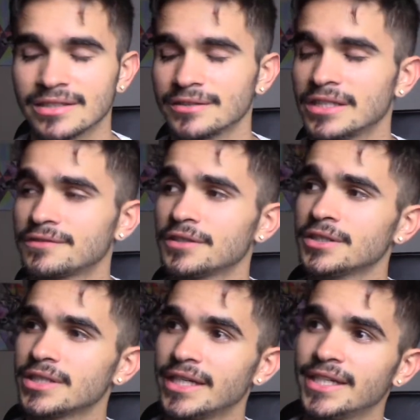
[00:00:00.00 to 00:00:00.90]
as, far
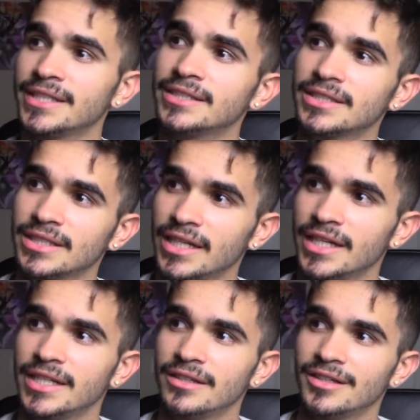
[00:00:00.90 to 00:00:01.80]
as eggs
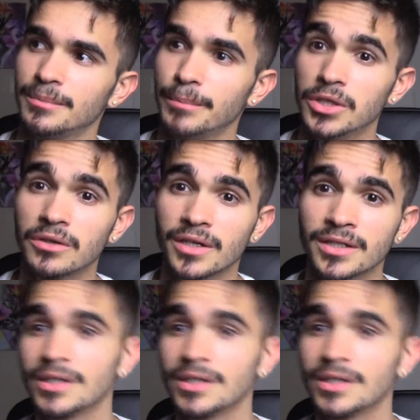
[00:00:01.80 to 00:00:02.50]
and um, milk,